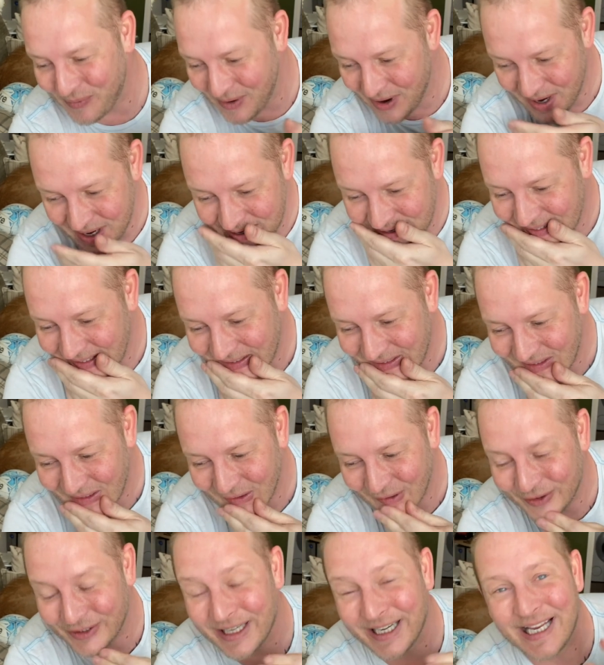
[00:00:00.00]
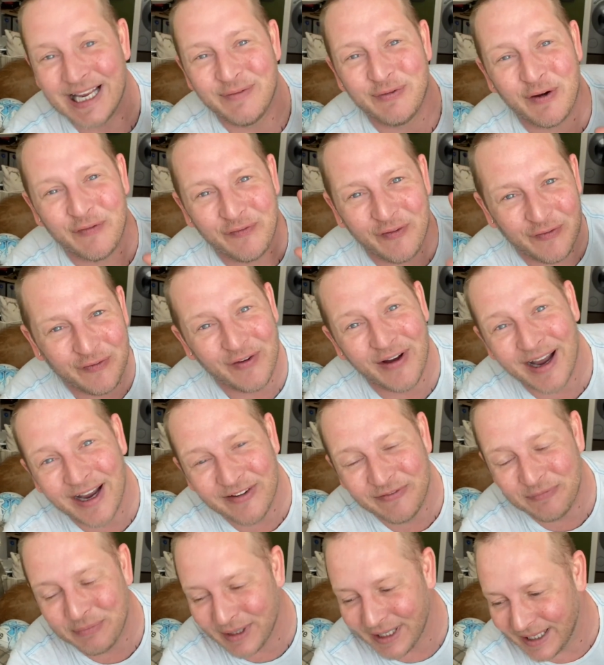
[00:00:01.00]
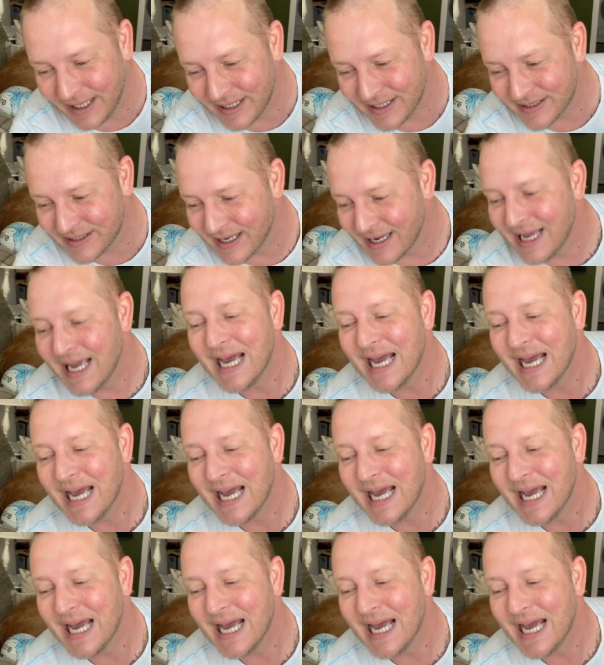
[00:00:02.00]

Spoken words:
working. So I'm gonna leave her for 5 minutes